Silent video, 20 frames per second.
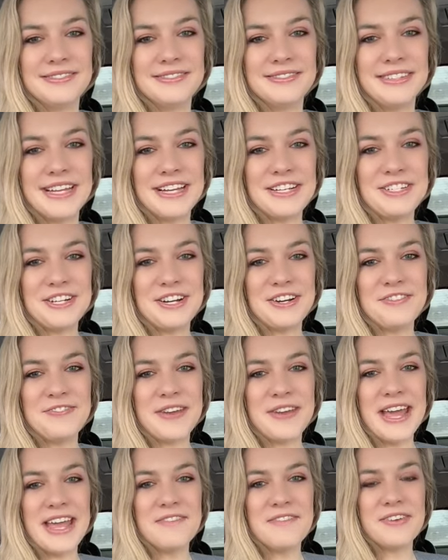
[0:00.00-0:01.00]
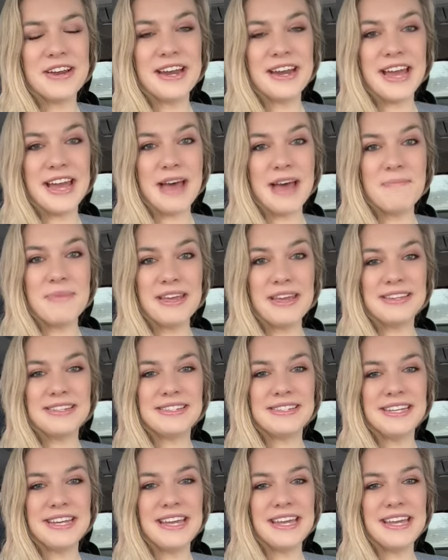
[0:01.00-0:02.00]
Not your favorite? Hi, Big
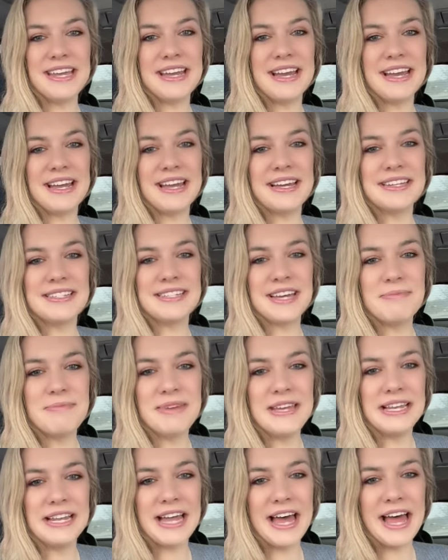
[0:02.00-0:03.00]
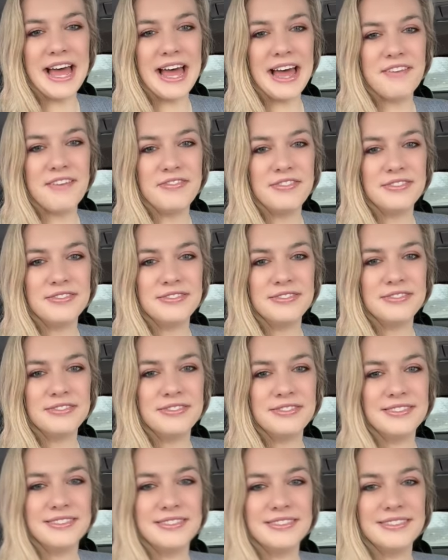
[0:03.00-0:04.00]
C. I guess I'll be live.
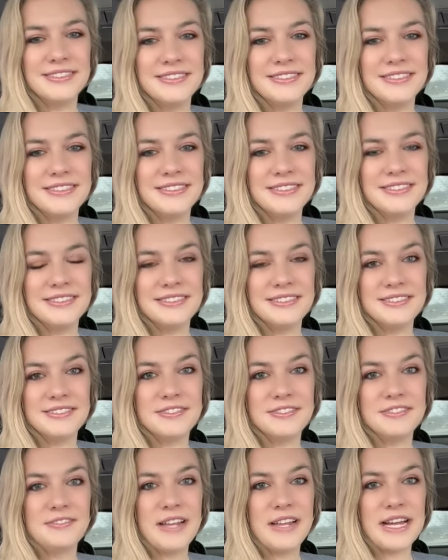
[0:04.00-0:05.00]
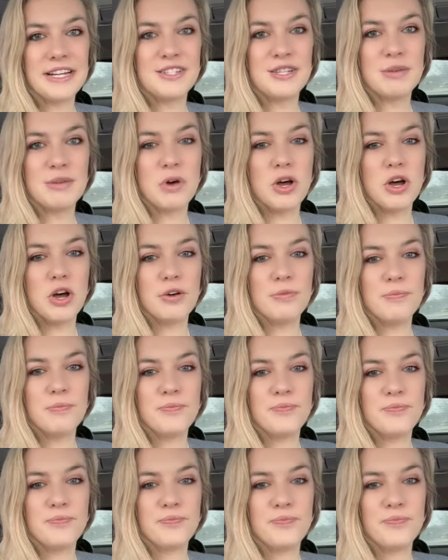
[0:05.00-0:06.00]
Flexible.
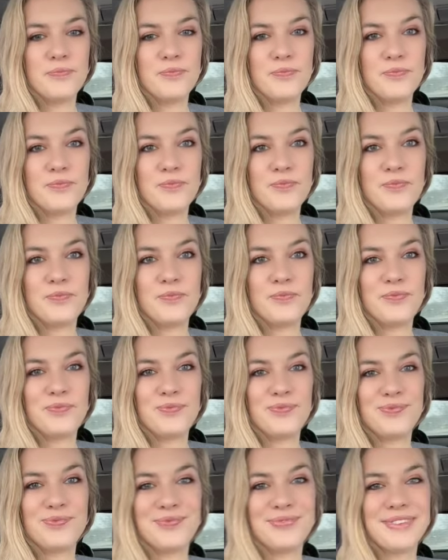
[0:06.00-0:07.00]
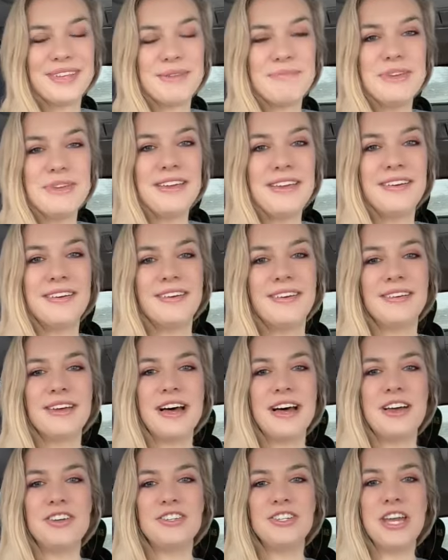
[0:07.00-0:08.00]
Let me,
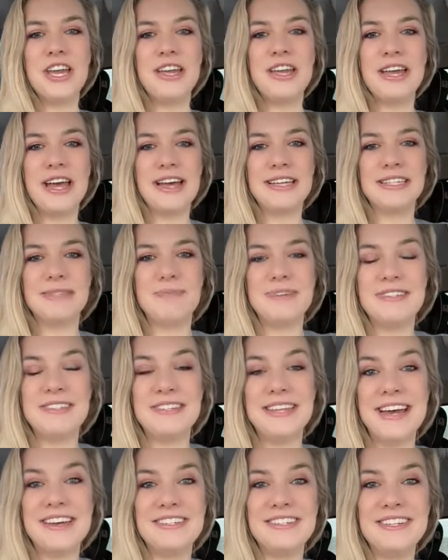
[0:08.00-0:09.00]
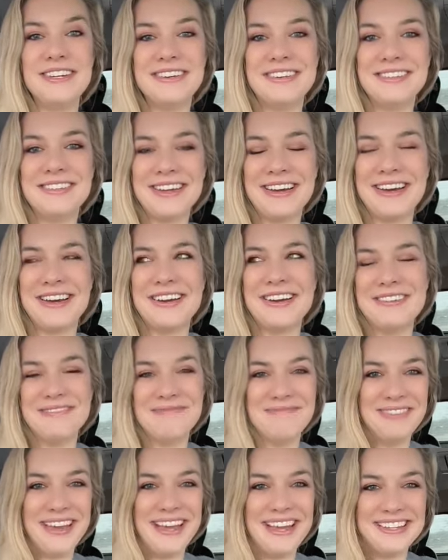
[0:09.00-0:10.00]
I'll show you guys. Pistachios
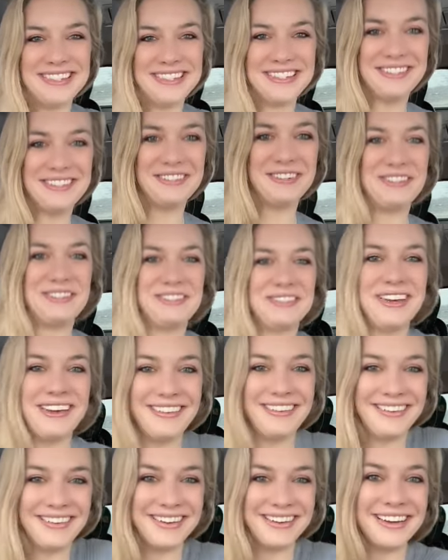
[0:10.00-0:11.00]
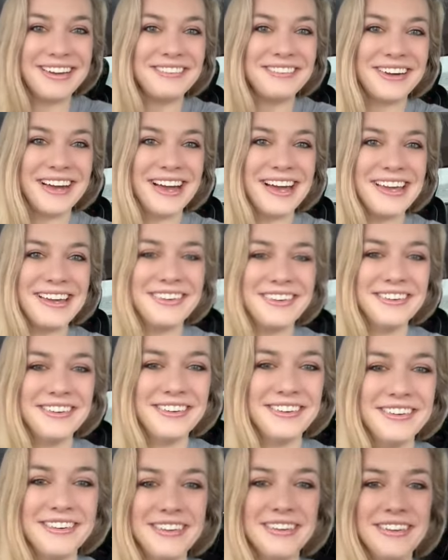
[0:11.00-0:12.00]
are amazing. They're so good, right?
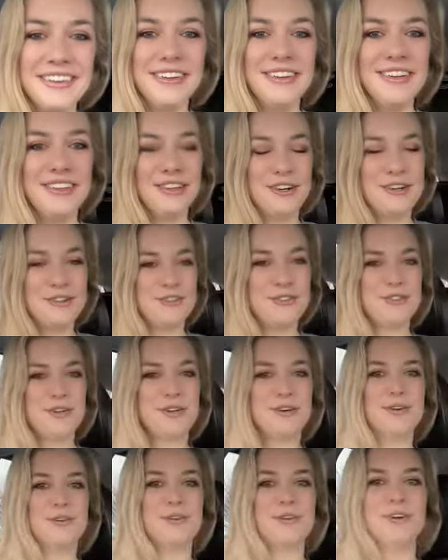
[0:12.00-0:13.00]
They're so